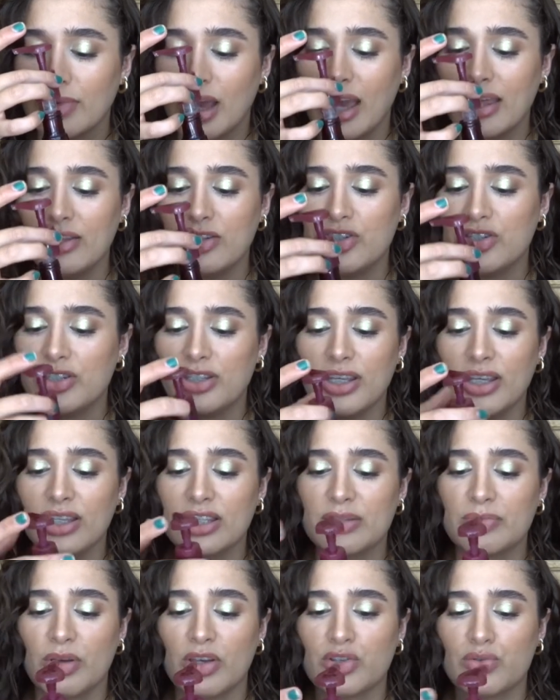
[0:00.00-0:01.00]
I just think
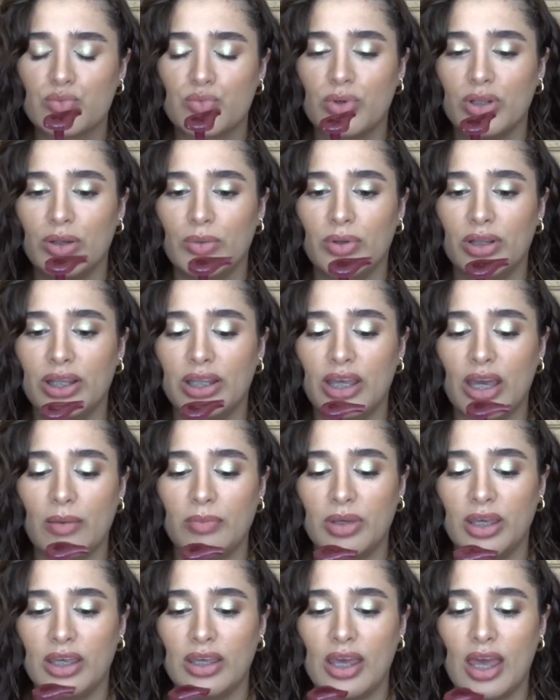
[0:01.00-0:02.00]
it smells really, really
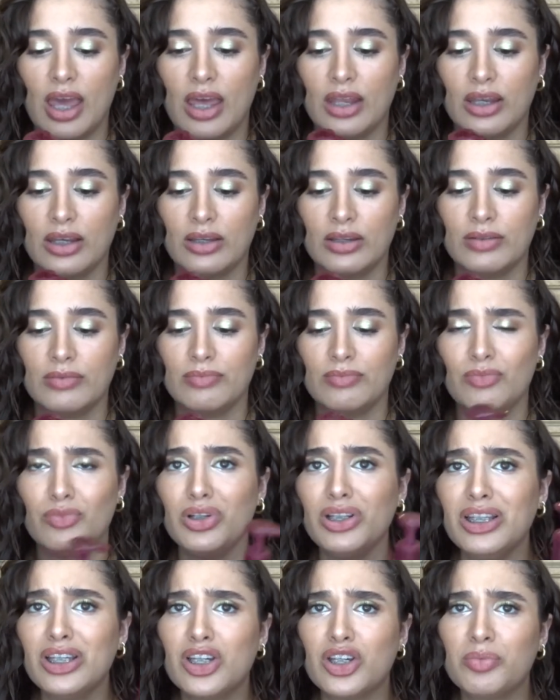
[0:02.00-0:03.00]
yummy and
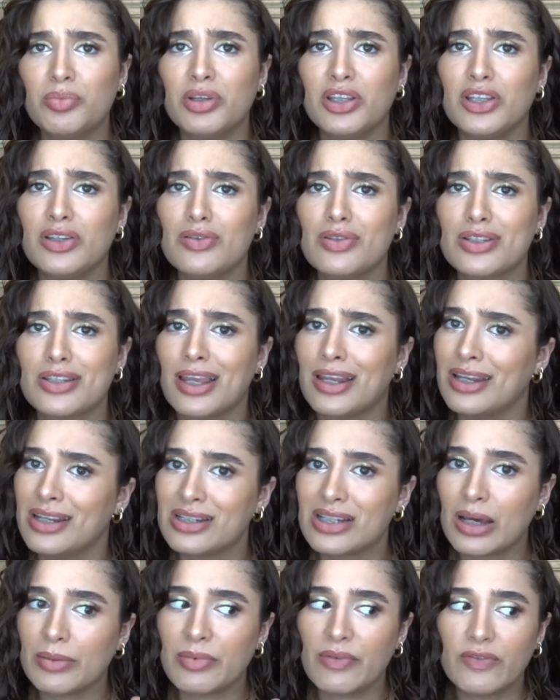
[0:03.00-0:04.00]
really could be used any
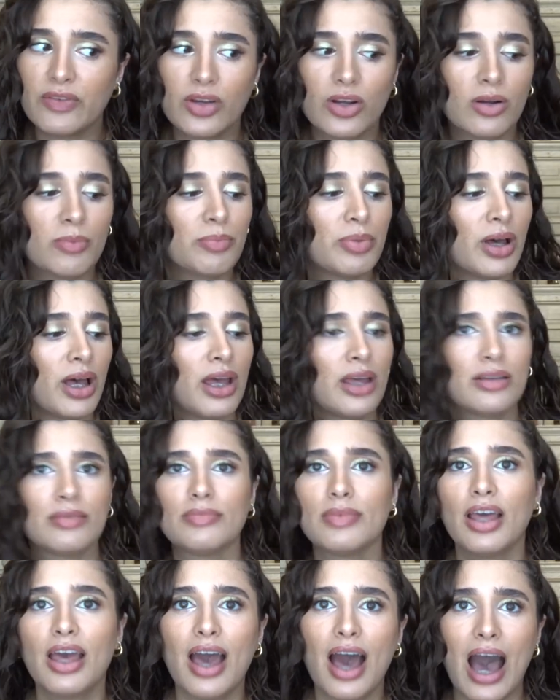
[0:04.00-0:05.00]
time of year, but
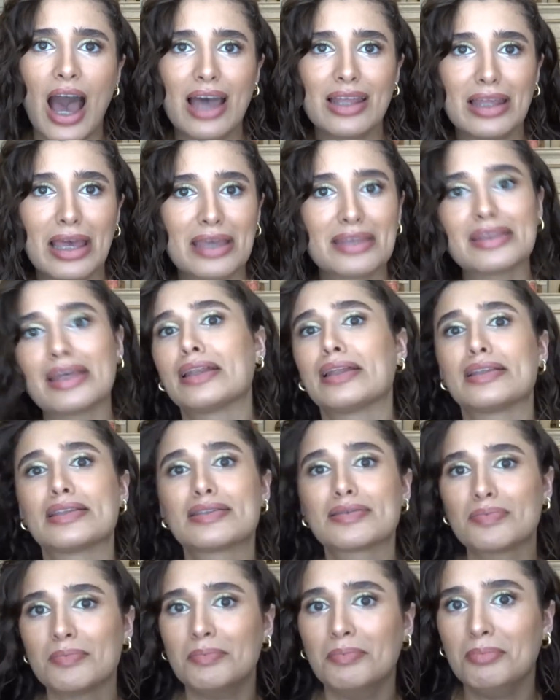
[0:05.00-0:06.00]
I like that
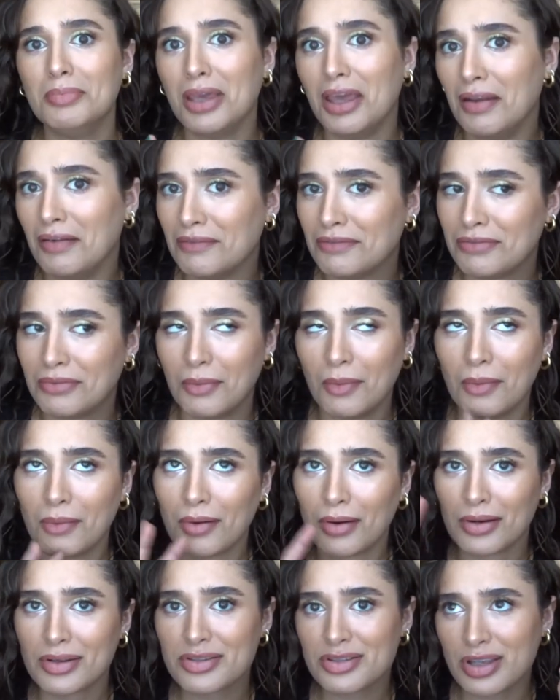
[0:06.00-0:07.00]
it's meant
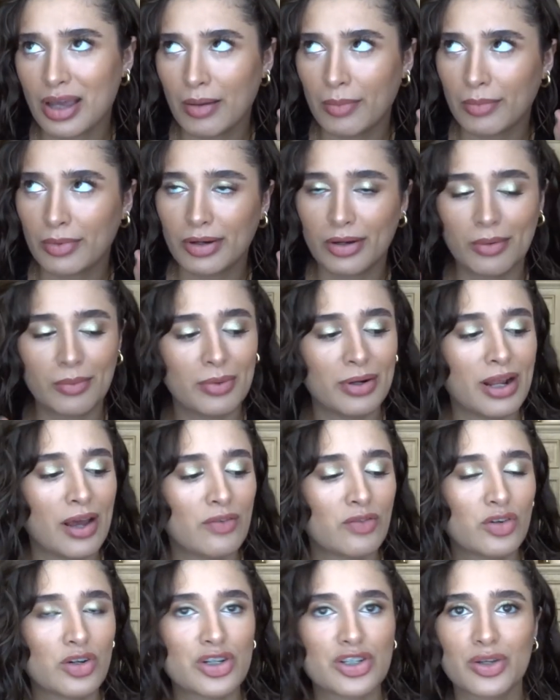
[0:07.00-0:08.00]
for summer or
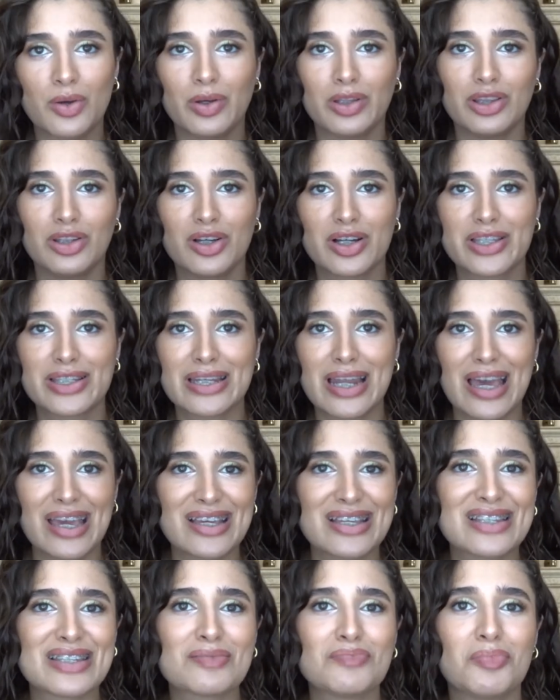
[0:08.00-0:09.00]
whatever, so it looks
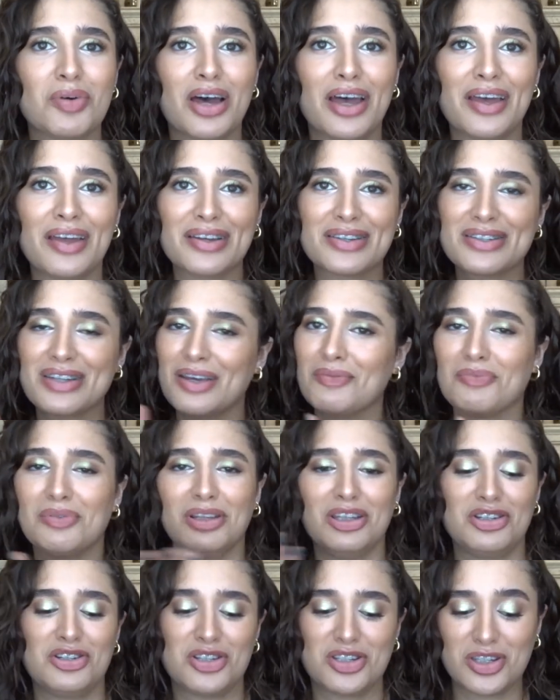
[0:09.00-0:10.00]
nice, but it
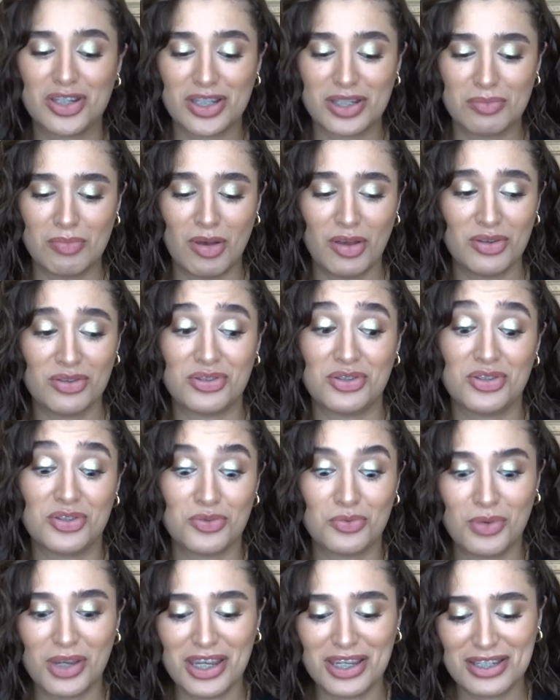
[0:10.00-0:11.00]
really just smells
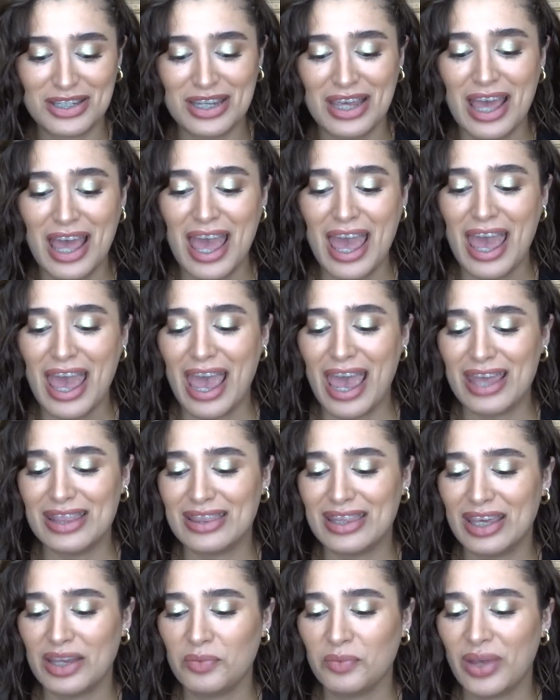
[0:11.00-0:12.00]
sweet.
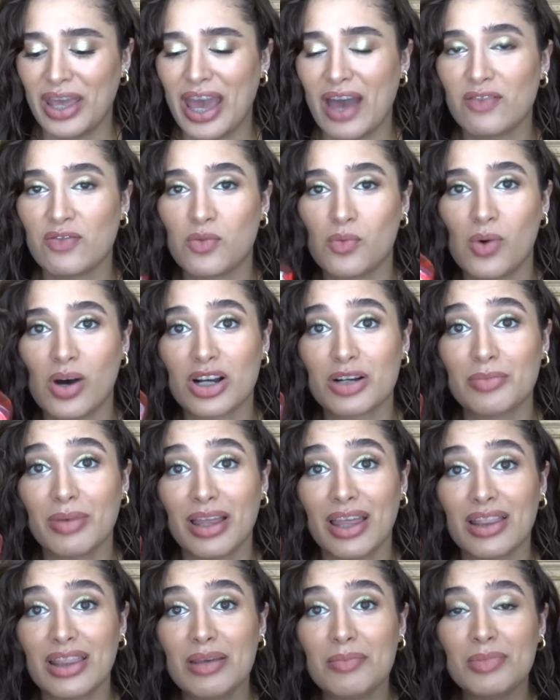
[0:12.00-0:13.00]
And then we have
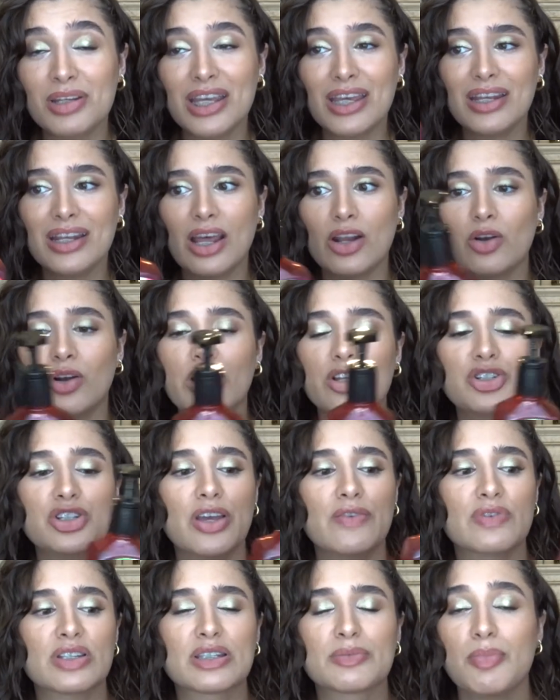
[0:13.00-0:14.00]
watermelon lemonade. I don't
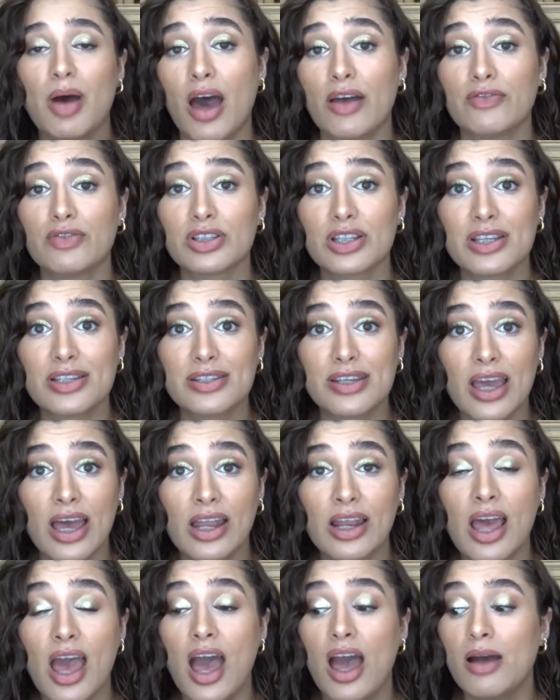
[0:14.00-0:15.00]
actually have a spot for this
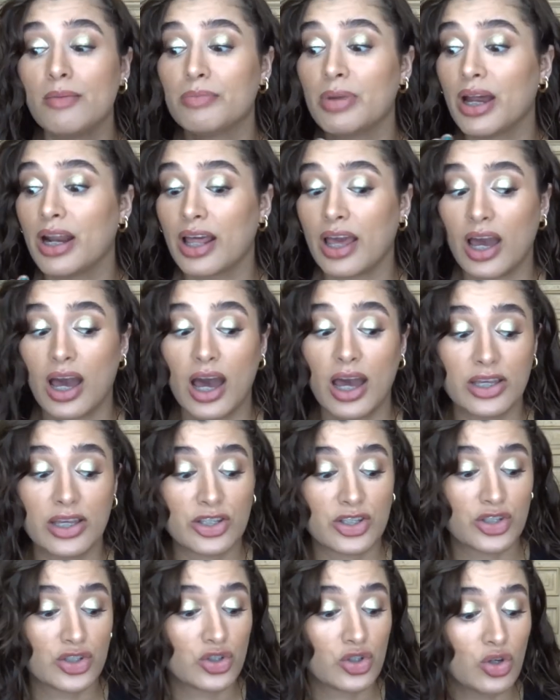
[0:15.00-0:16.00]
yet, but
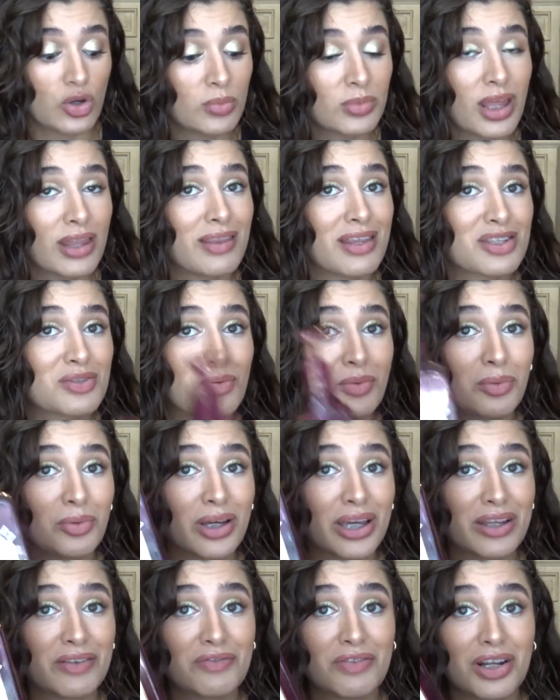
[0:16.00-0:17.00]
assume that this one
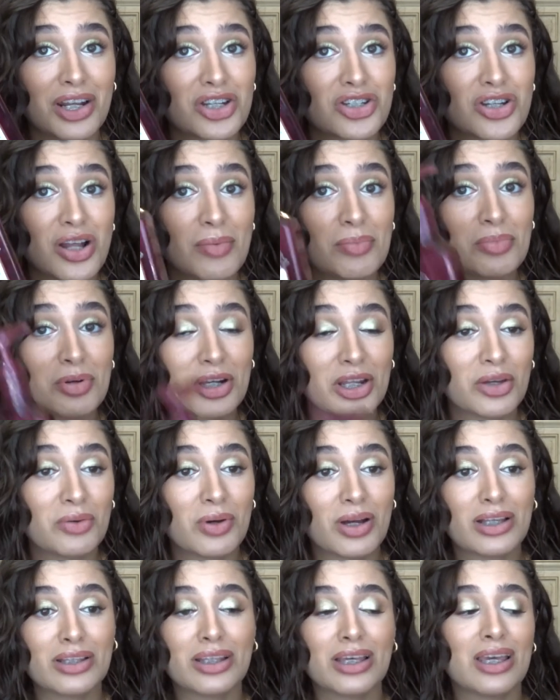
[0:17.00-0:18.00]
will get finished up pretty
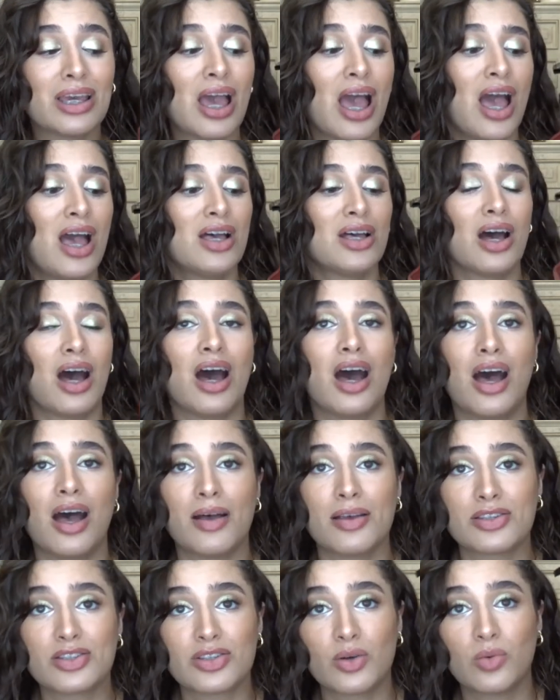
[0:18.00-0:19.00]
quickly,
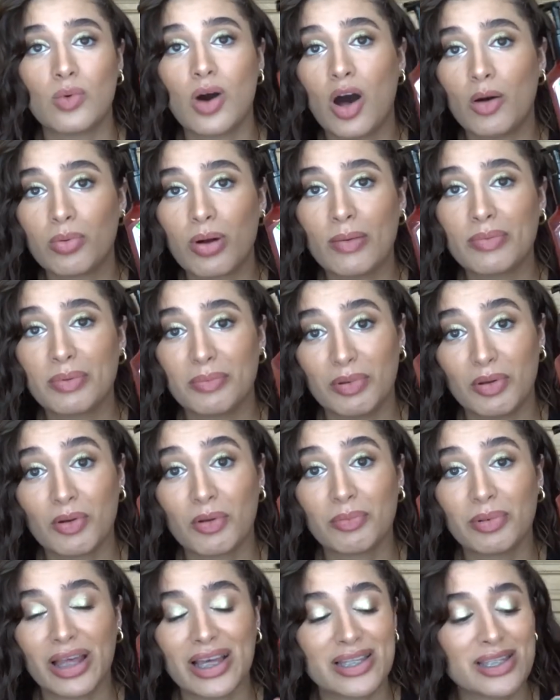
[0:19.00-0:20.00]
uh, so I'll probably be
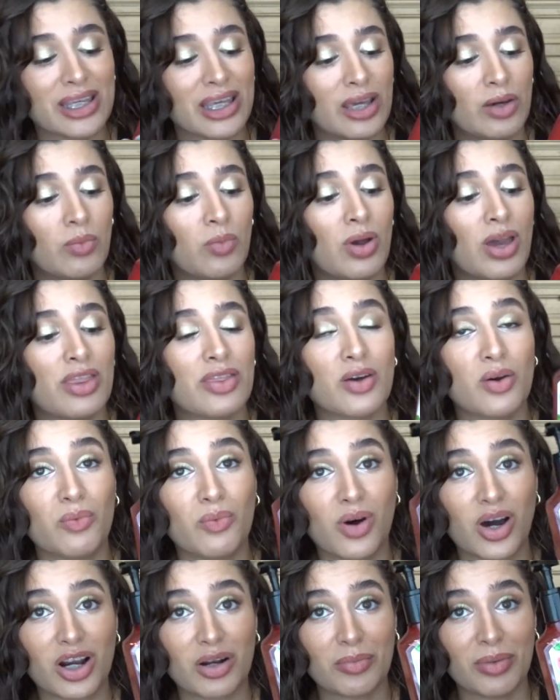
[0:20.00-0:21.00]
replacing it with
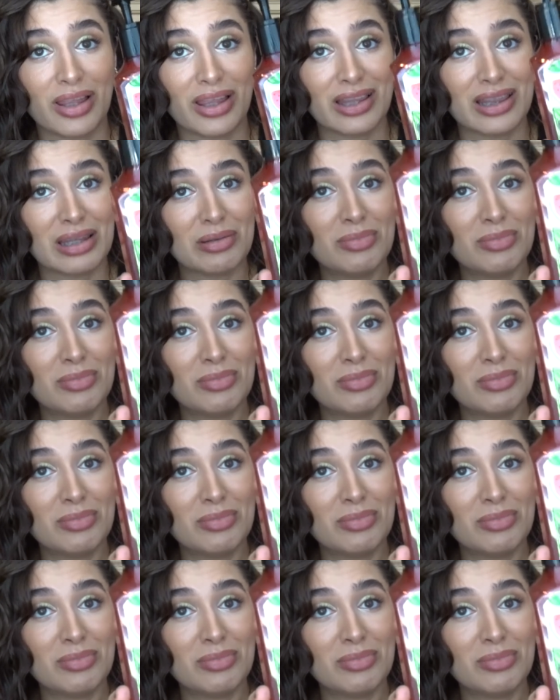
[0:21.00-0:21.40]
watermelon